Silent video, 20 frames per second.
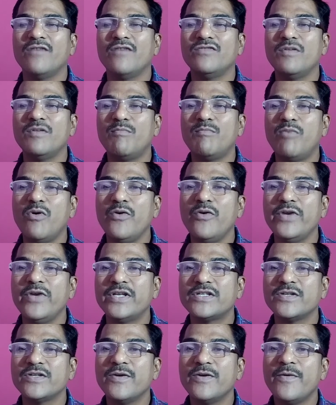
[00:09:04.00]
of the
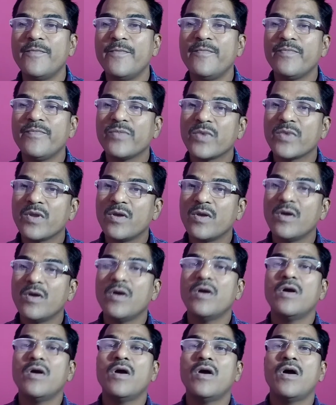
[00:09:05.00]
poet
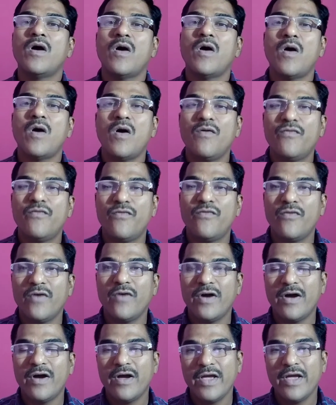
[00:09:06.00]
of
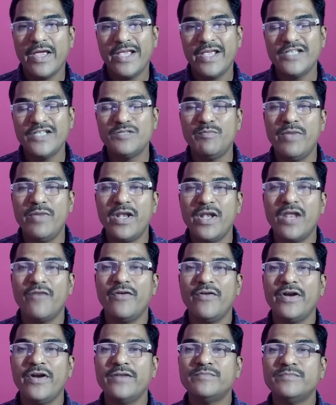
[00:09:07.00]
his
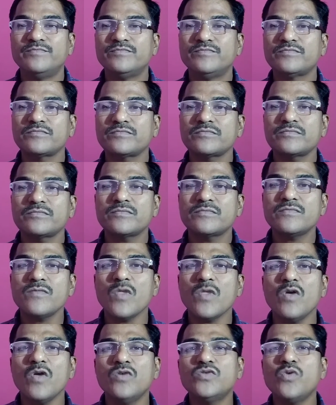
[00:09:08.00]
beloved,
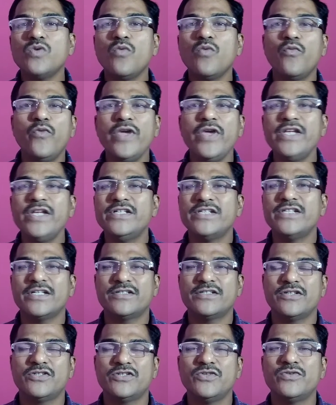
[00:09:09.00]
so we
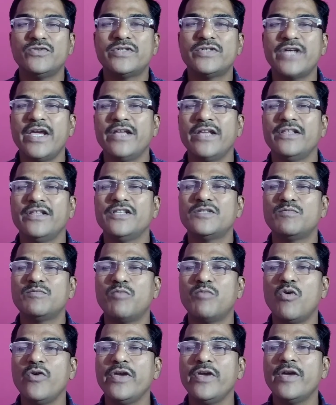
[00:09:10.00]
just should take this
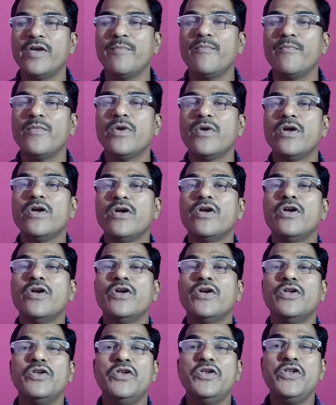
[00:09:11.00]
poem
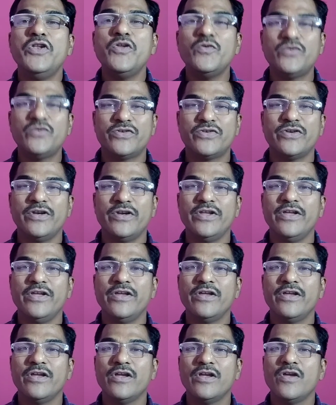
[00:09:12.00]
neutrally.
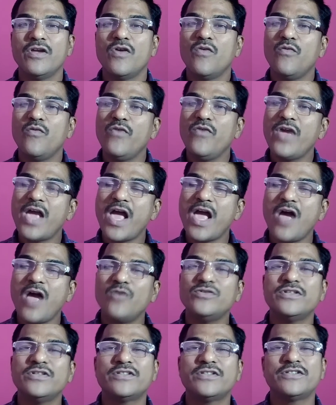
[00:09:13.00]
We
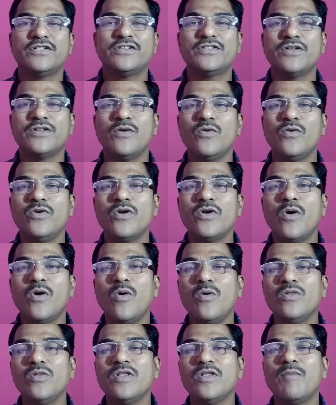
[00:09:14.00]
have just told
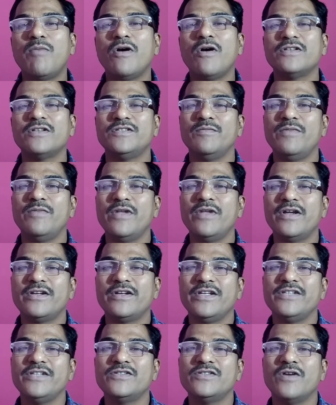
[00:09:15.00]
all the
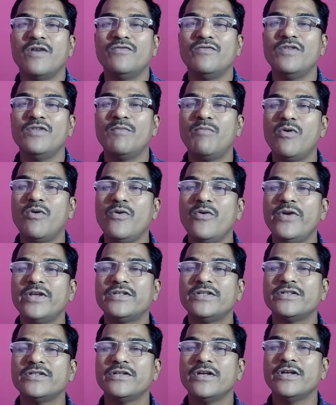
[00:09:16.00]
possibilities of the
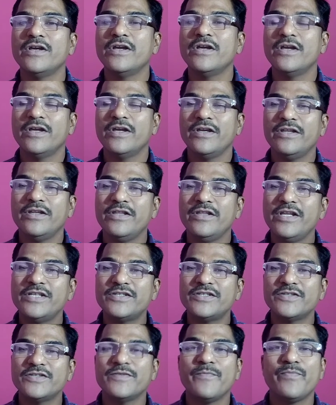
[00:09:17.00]
poet in
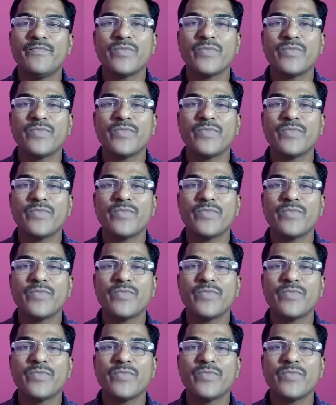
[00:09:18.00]
this